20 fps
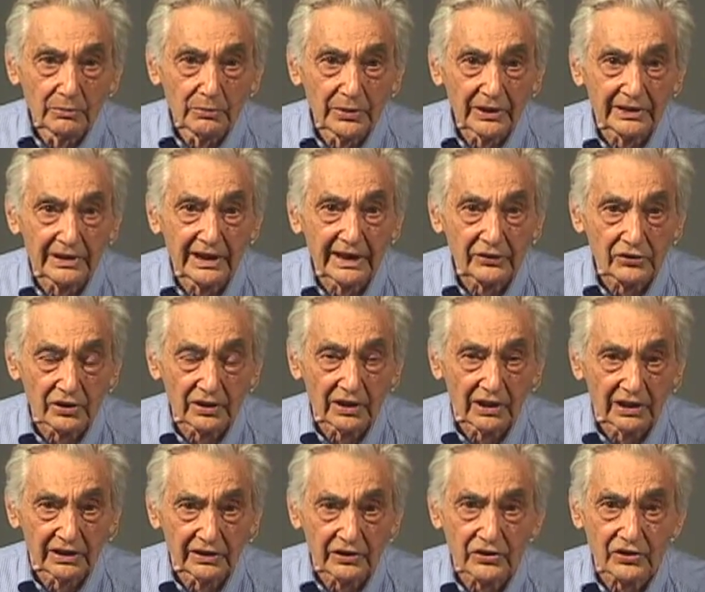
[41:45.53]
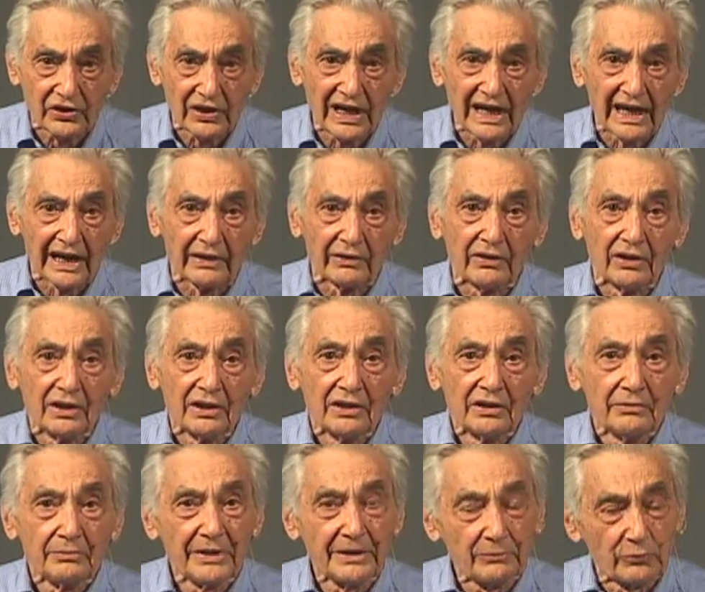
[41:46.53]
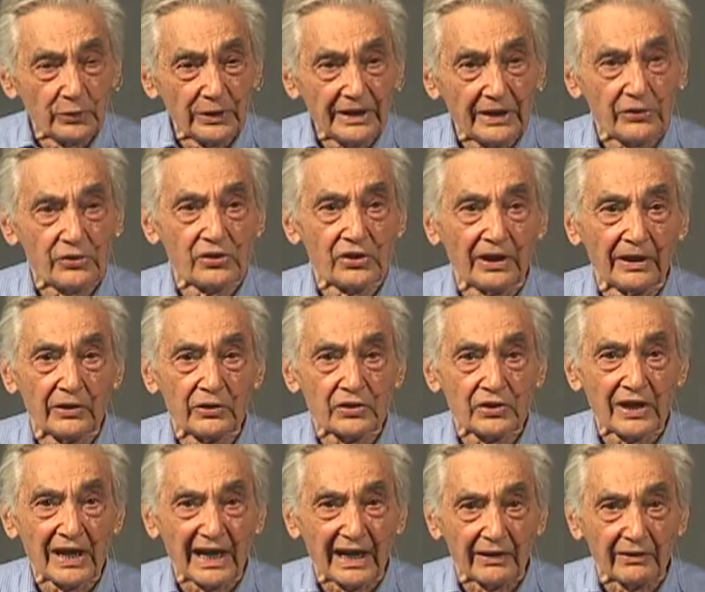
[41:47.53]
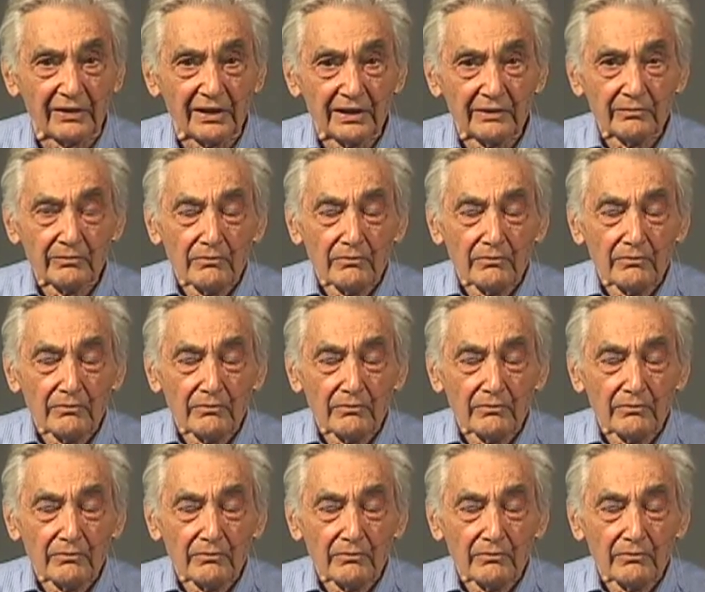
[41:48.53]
but they should understand people, readers should understand